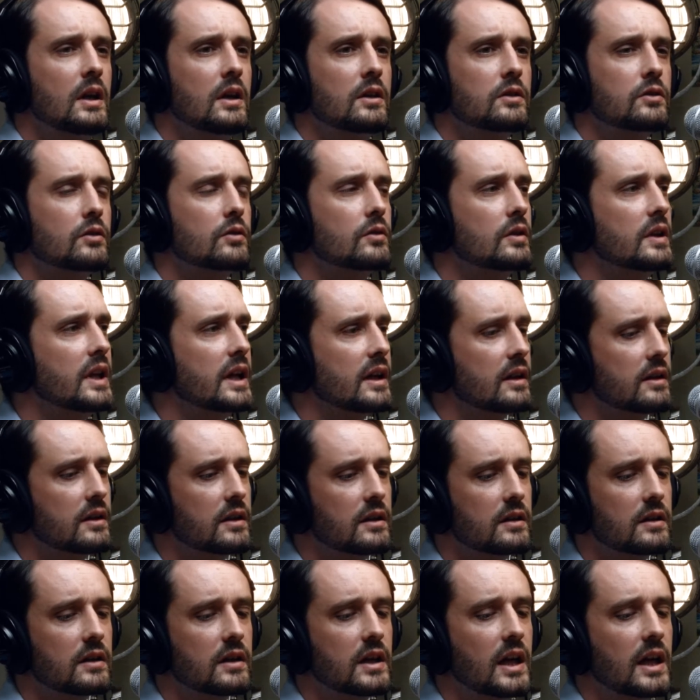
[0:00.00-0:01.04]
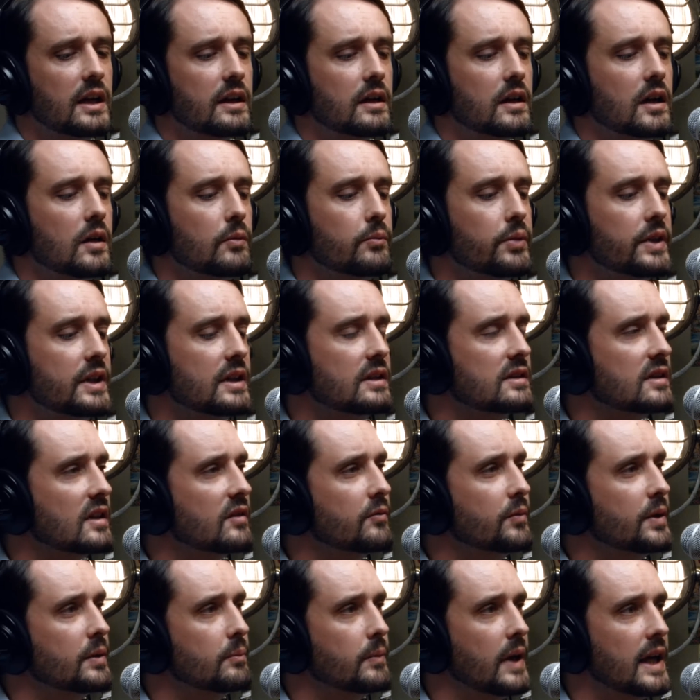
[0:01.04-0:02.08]
So like the kind of companies I've
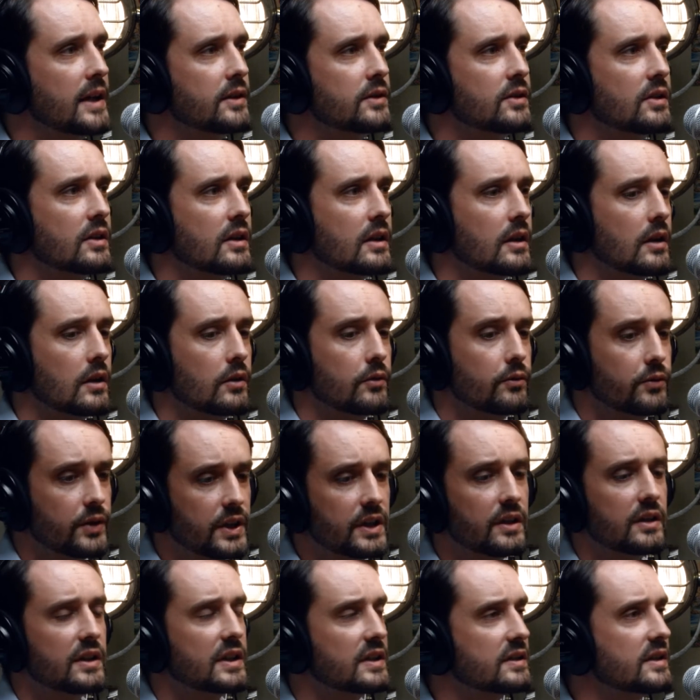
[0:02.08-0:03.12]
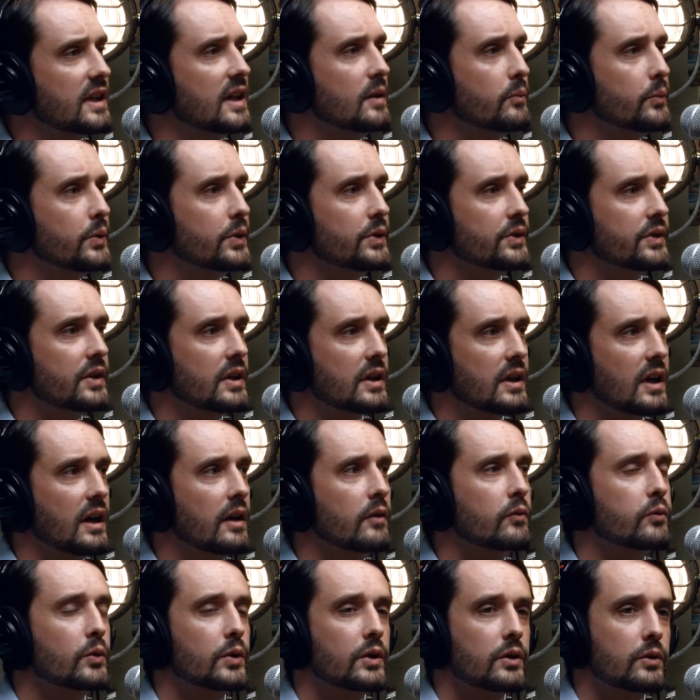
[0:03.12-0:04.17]
been mentioning are real examples. Like
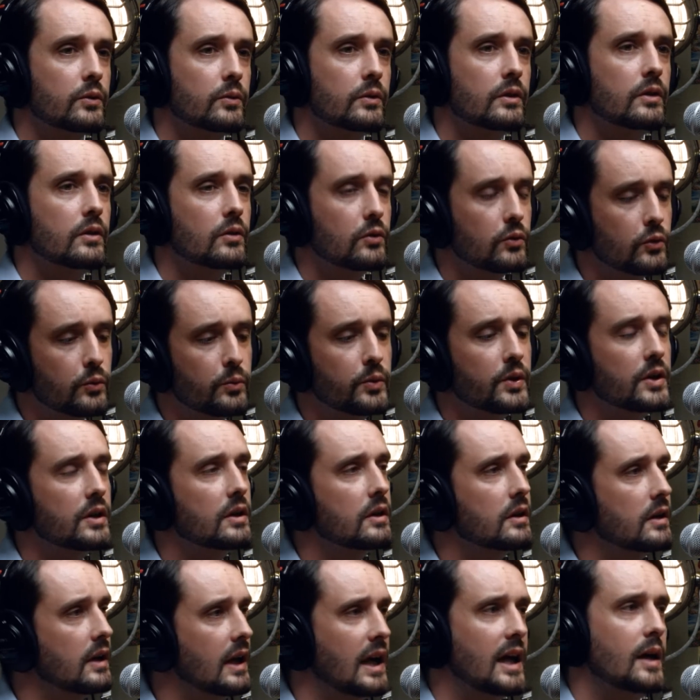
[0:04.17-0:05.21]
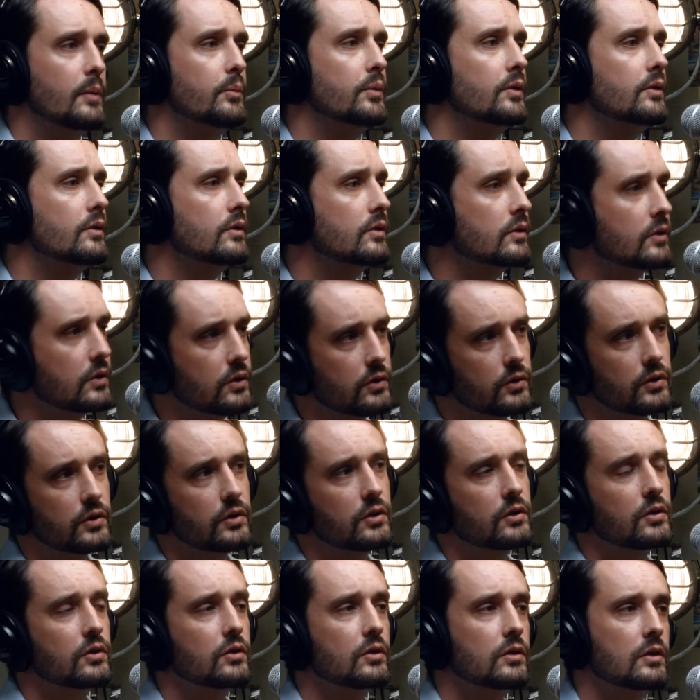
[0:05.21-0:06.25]
I've worked with Uber, Apple,
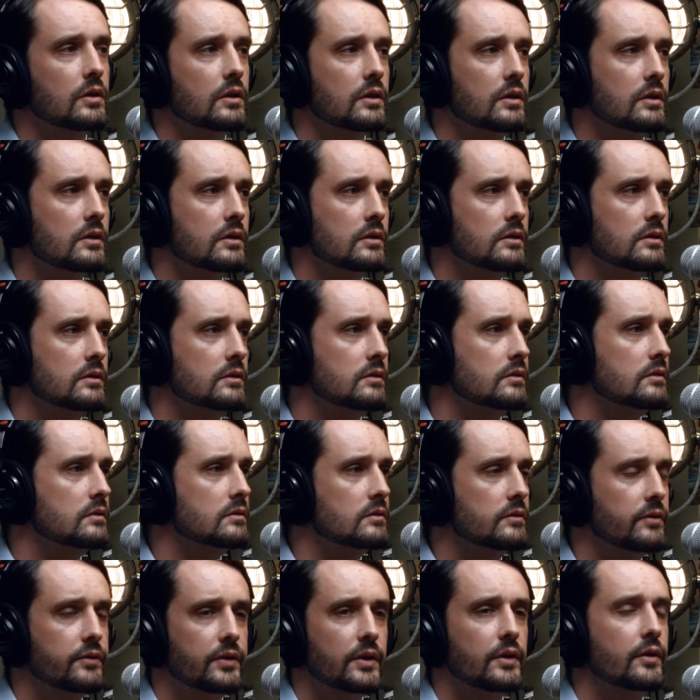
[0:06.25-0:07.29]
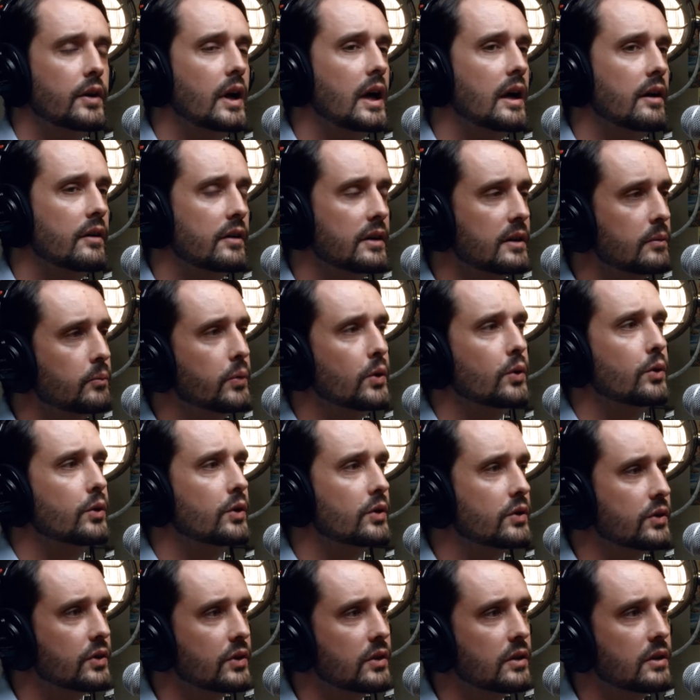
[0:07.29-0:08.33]
Coca-Cola, Ferrari,
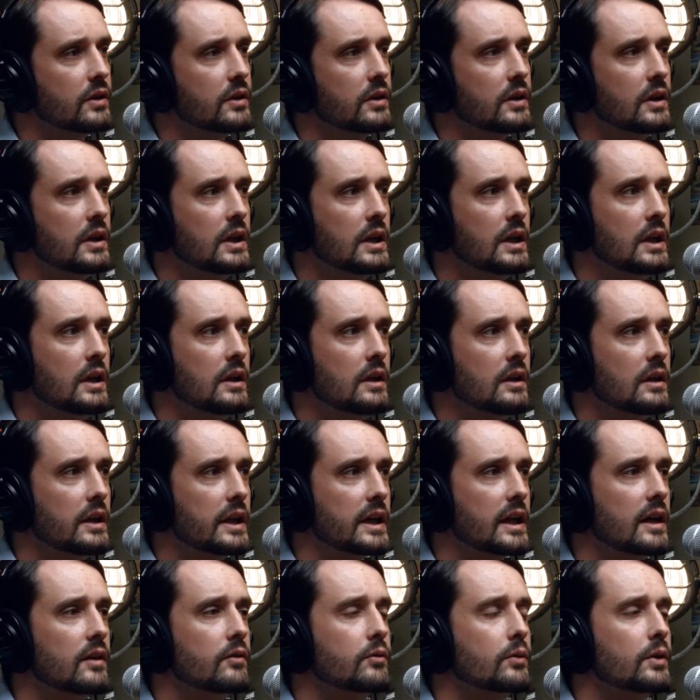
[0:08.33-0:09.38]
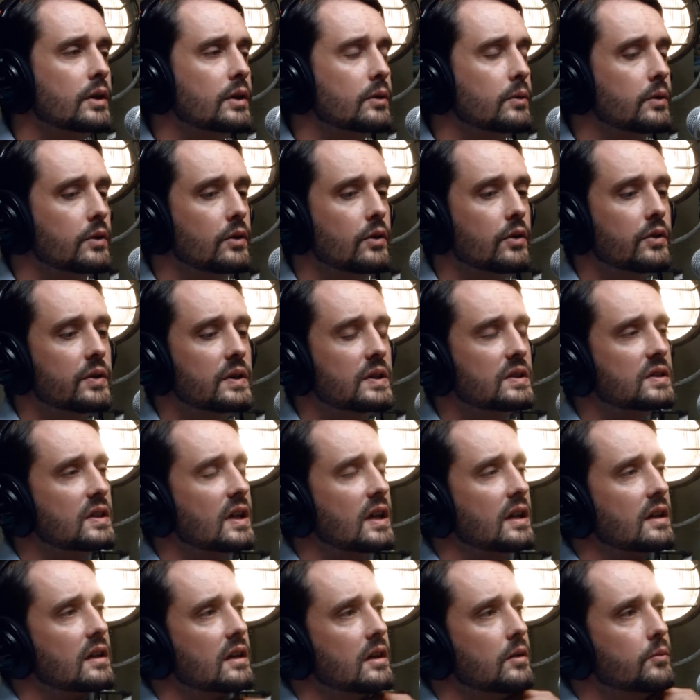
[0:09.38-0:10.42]
Porsche. Like I've worked with all these kind
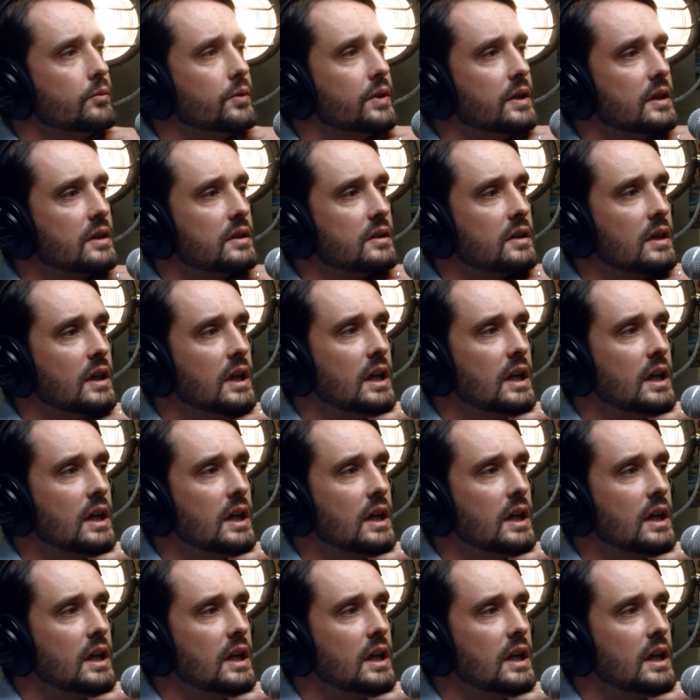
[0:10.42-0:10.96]
of companies.